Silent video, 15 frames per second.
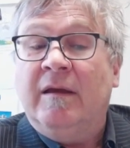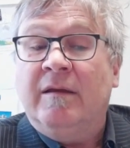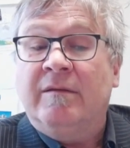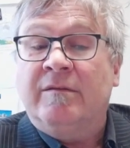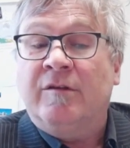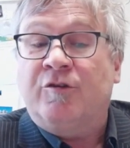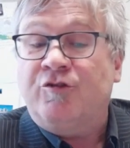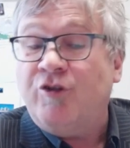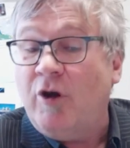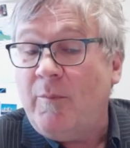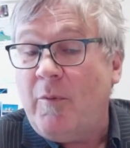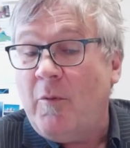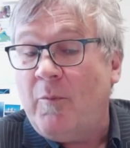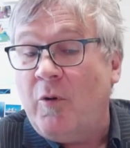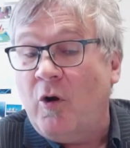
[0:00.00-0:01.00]
The
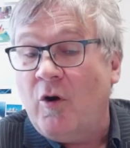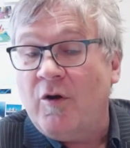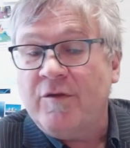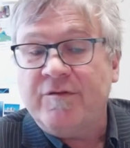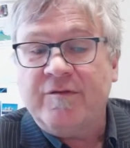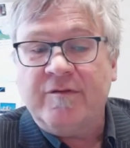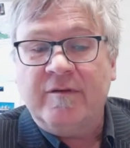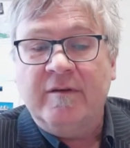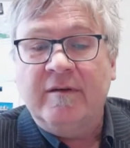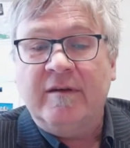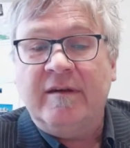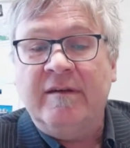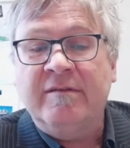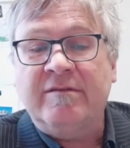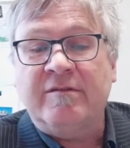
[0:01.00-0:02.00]
tropopause
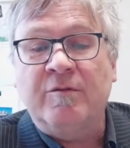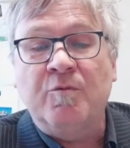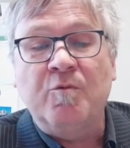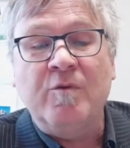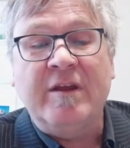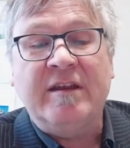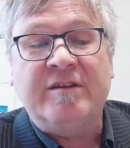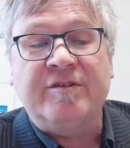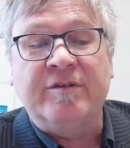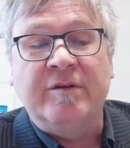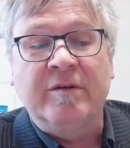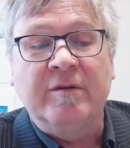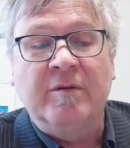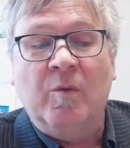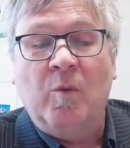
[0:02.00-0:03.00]
is the region
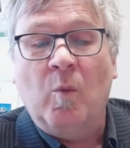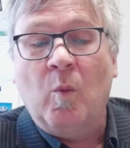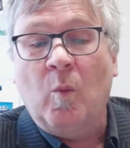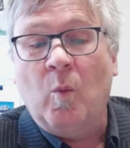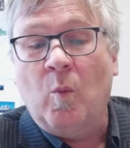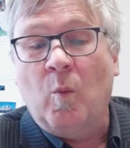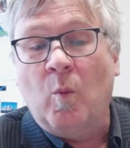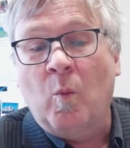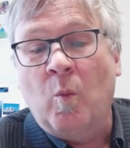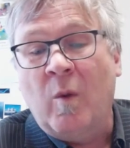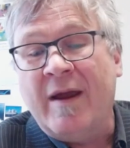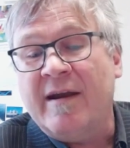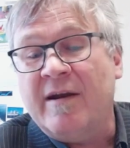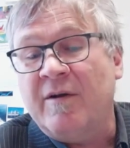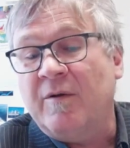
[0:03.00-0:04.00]

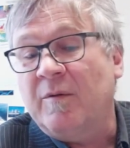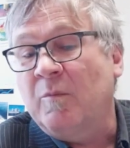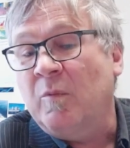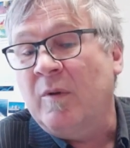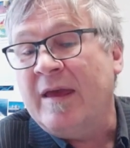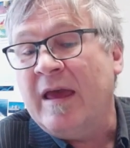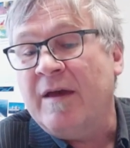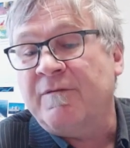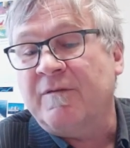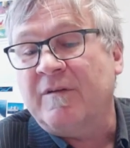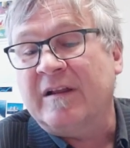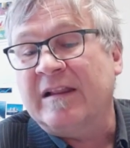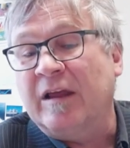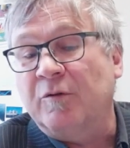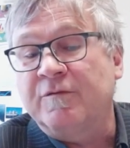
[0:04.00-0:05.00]
where we have
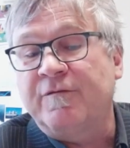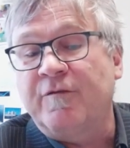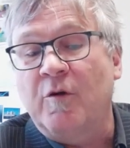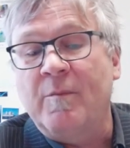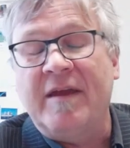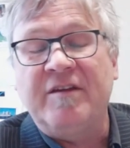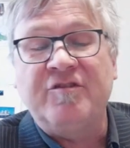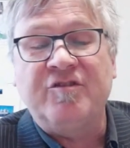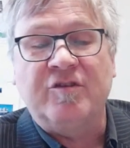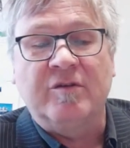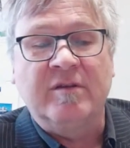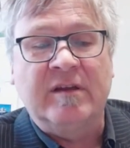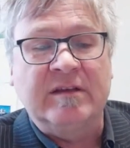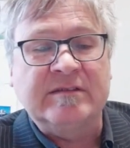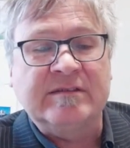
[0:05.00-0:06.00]
cloud formation.
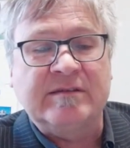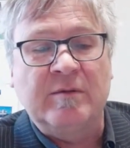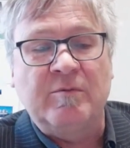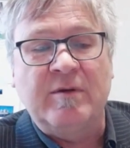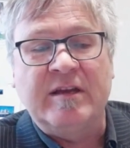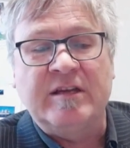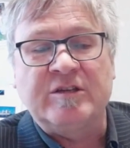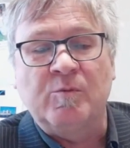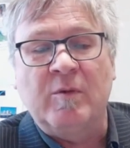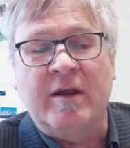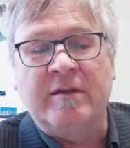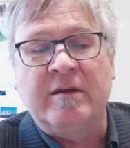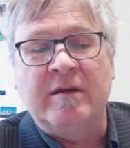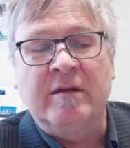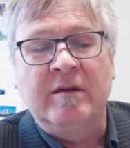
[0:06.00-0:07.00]
That's the region where
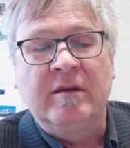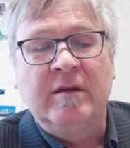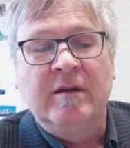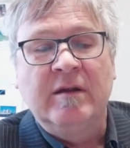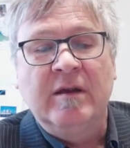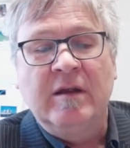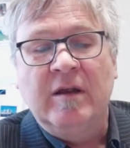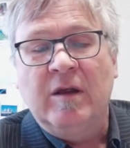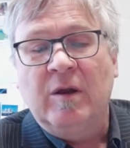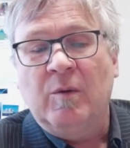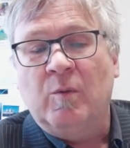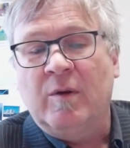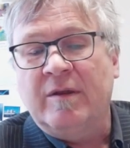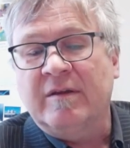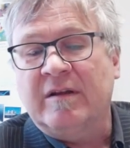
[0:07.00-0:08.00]

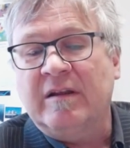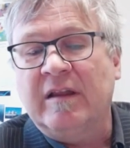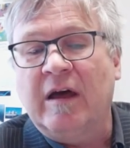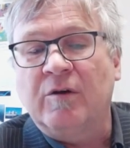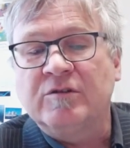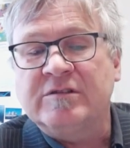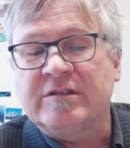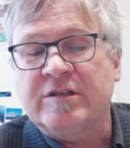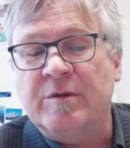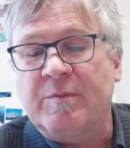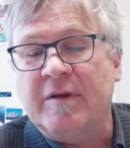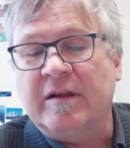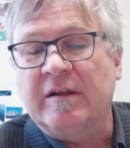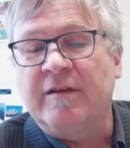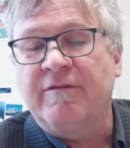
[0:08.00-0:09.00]
the clouds
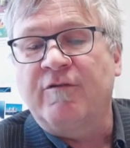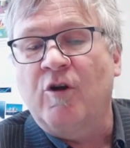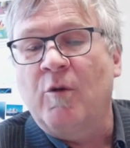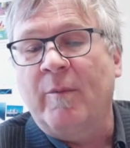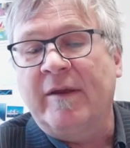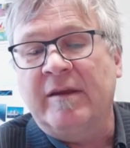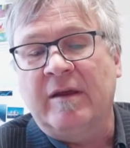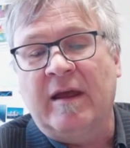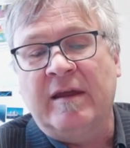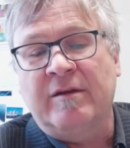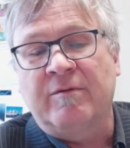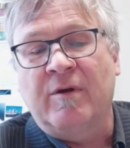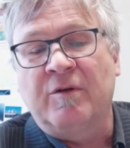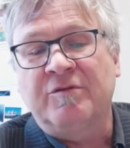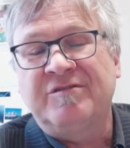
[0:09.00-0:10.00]
typically form at
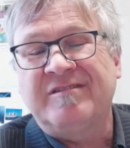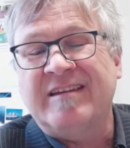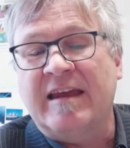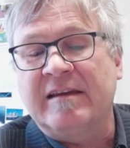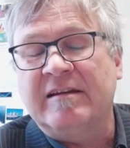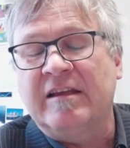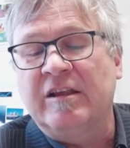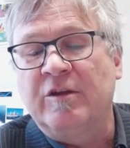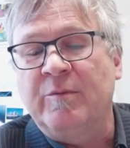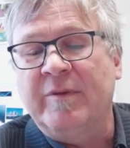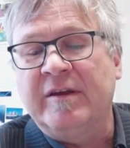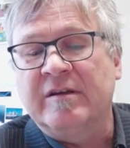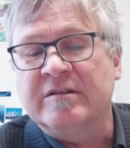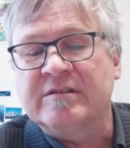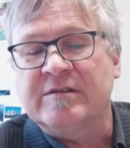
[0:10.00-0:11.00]
around 10
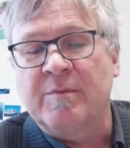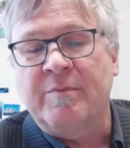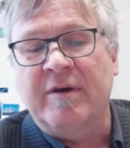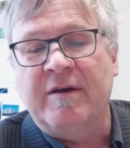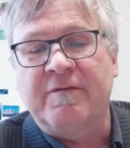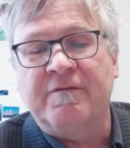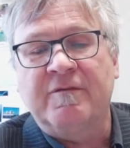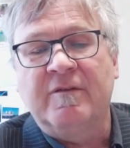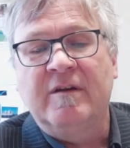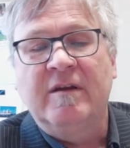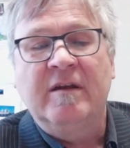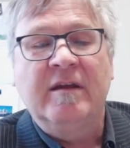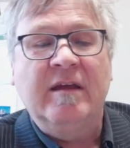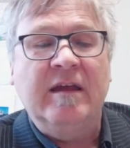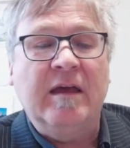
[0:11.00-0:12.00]
kilometers above
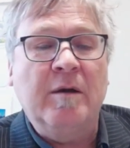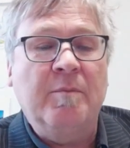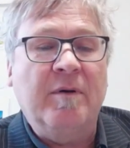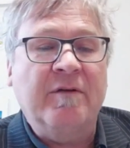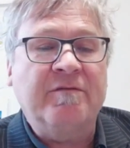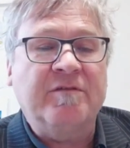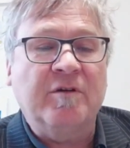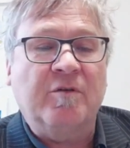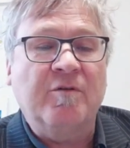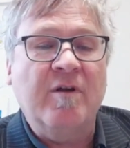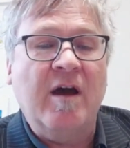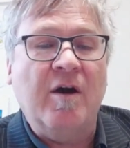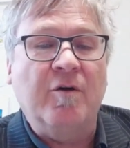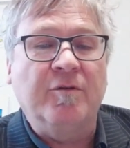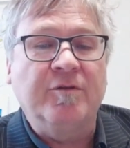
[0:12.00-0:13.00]
the
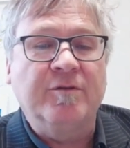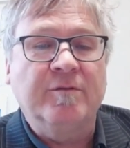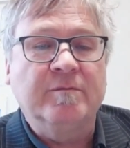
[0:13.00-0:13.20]
ground.